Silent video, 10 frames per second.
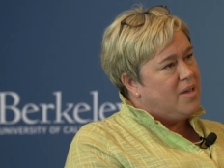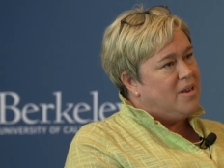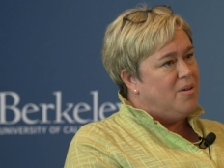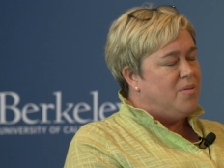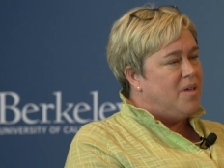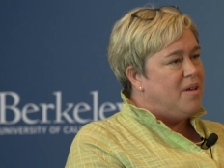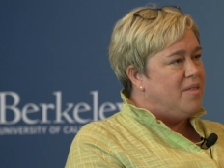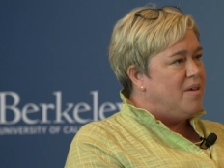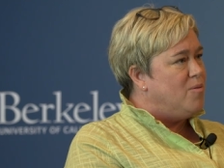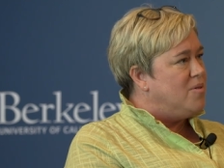you know, the,
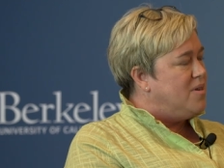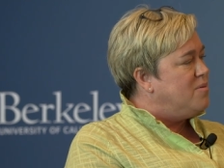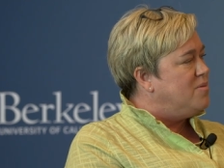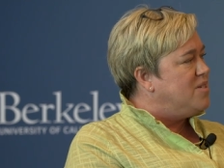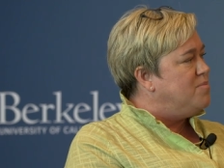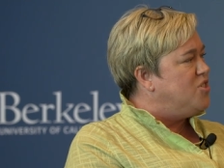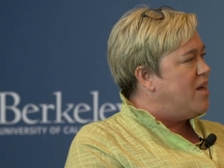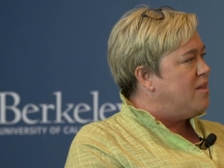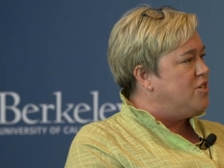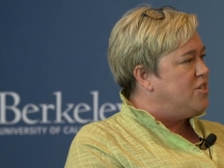there were, there were some
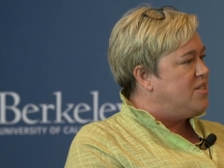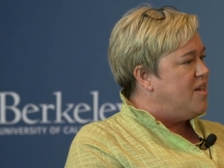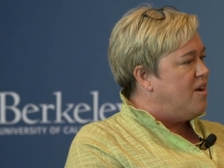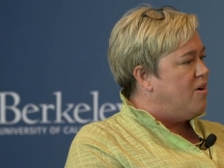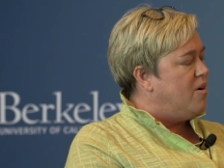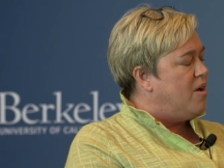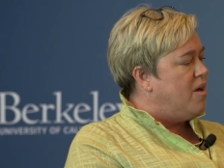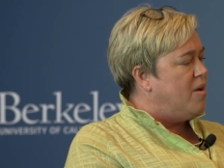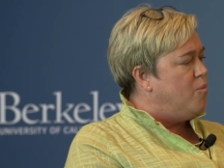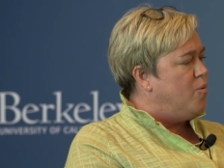challenges there
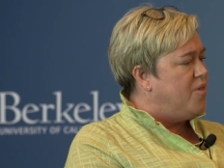um,